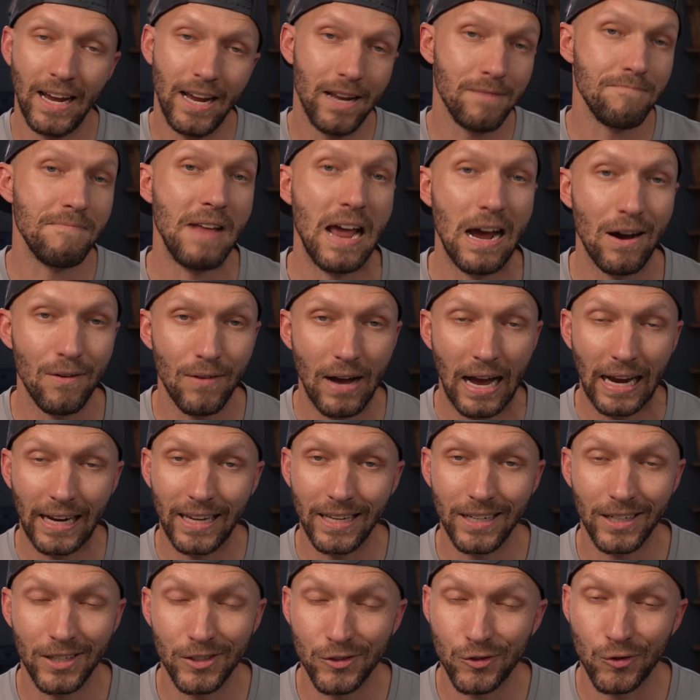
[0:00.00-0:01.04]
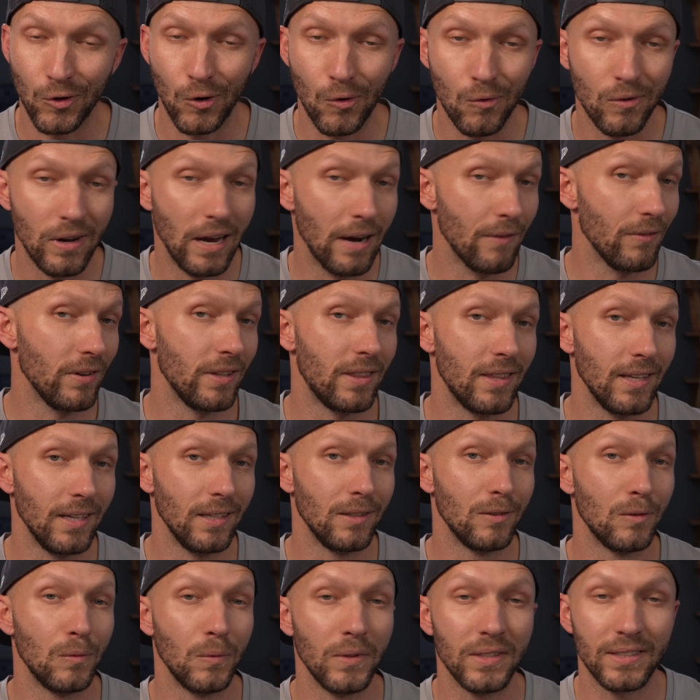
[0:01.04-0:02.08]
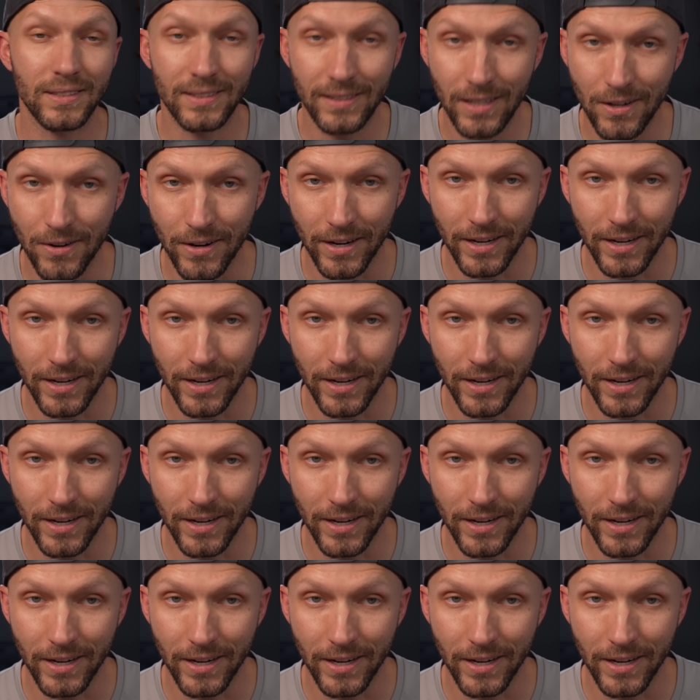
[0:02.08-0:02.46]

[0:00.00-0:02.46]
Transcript: And now I can control everything with